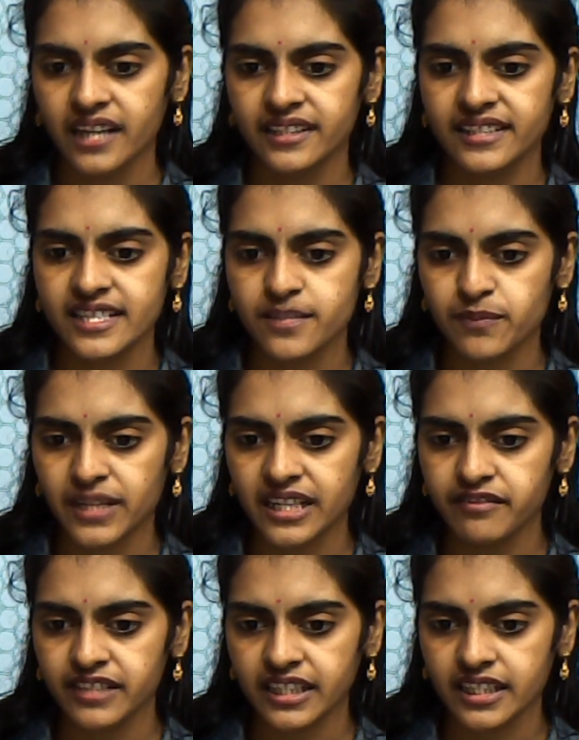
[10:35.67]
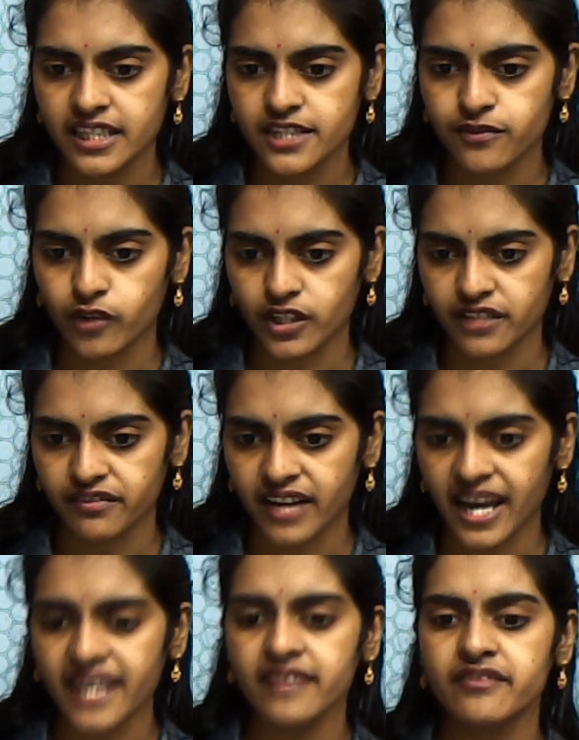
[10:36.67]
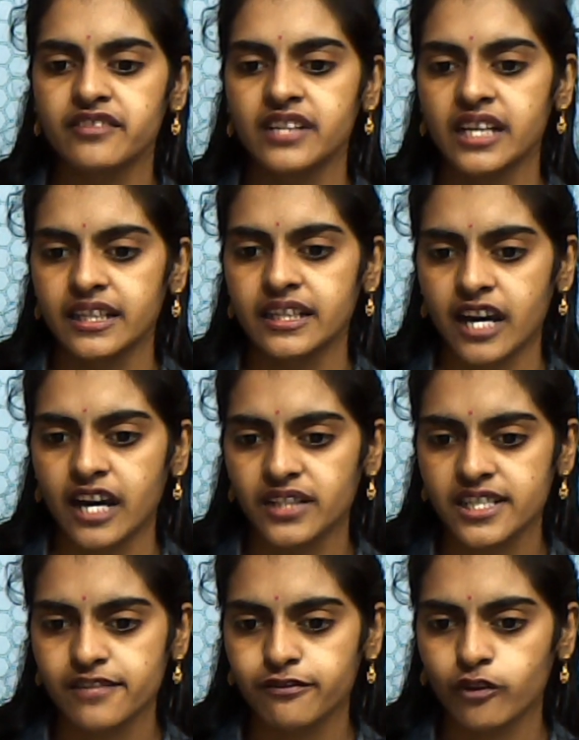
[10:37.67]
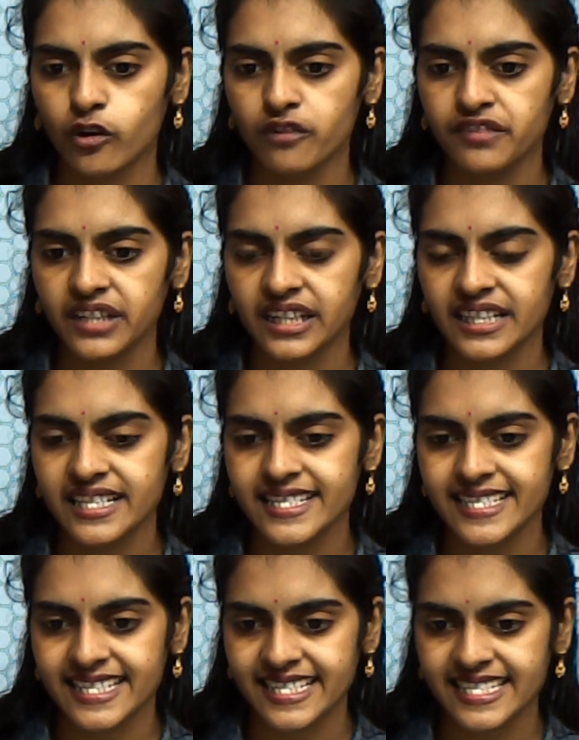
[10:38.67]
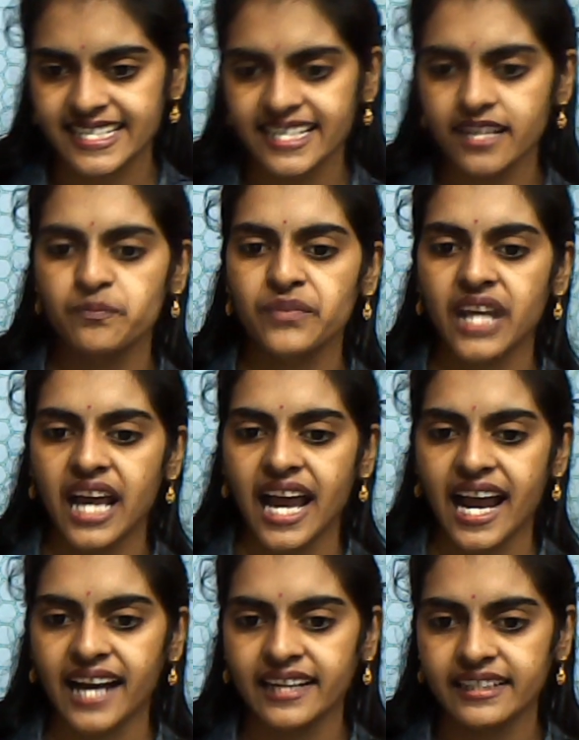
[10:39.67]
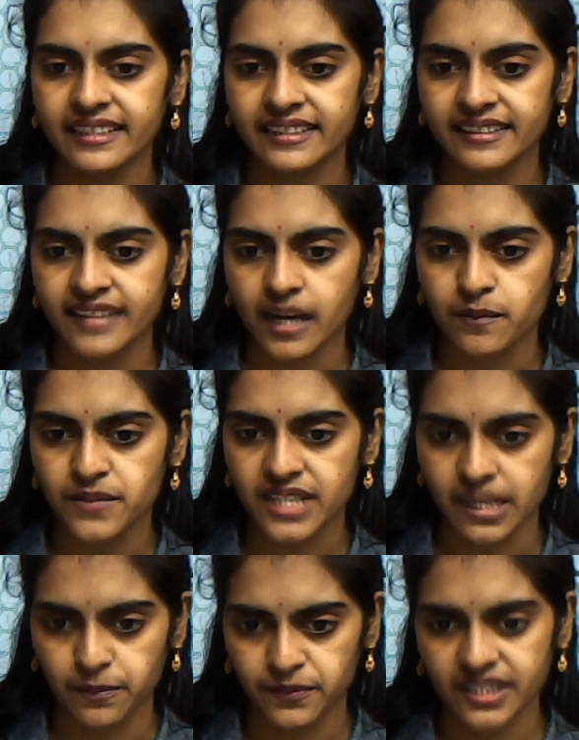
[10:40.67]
This middle finger is 45. Now this forefinger is 60 and thumbs up.